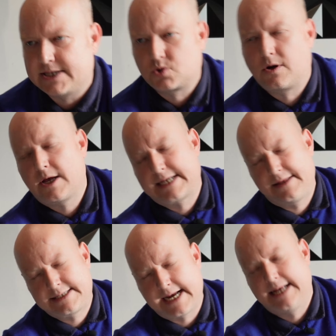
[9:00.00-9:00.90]
sort of like I say, the
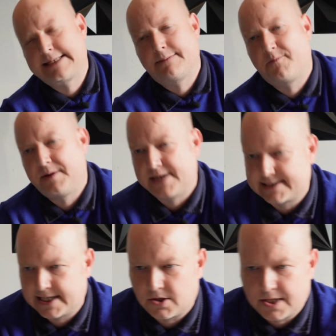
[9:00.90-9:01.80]
Technics amp I've been
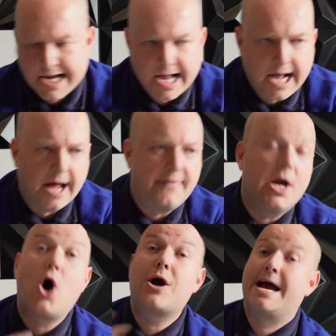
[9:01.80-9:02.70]
testing on, the
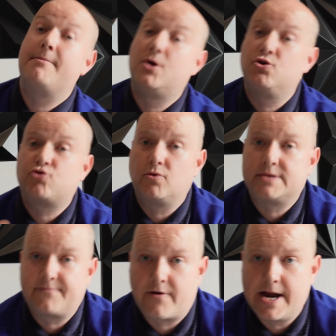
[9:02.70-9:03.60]
Arcam controls
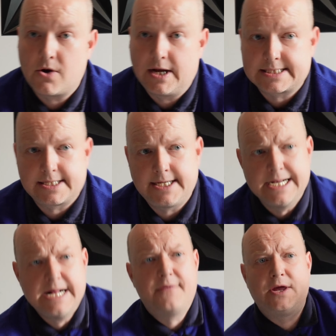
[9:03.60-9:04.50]
it very nicely.
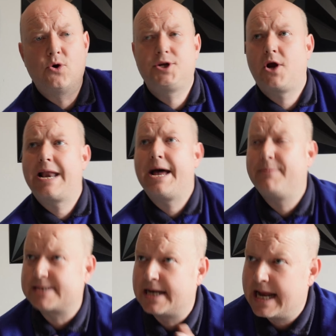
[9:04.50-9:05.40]
The Audiolab
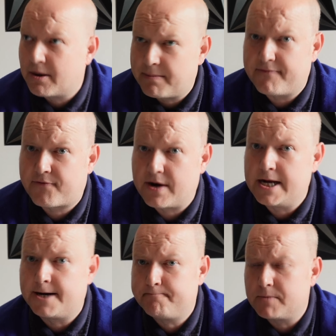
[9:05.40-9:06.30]
is a little bit
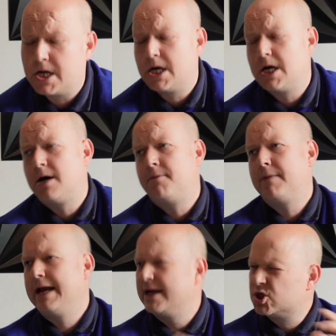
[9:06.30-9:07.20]
freer,
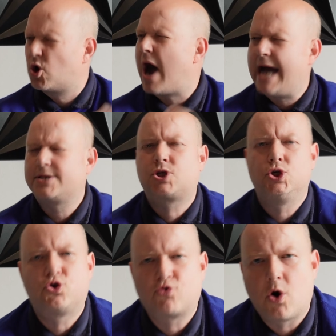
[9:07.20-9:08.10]
not as
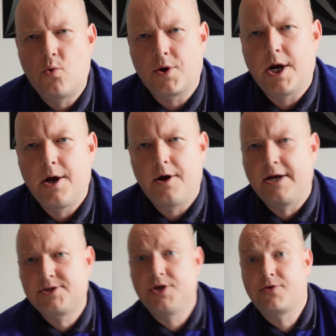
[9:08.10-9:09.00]
controlled
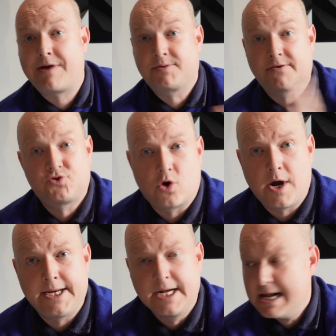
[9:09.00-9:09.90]
as the other amps I've
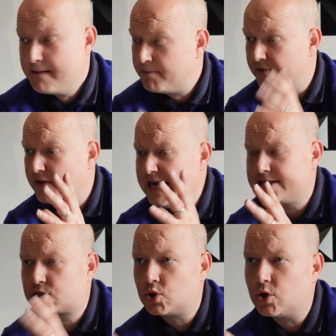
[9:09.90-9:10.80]
tried, but
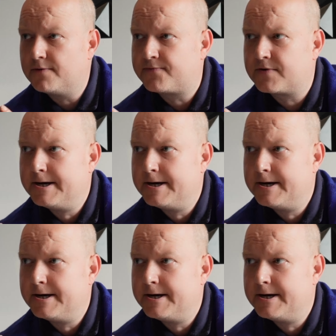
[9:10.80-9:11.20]
these sort of,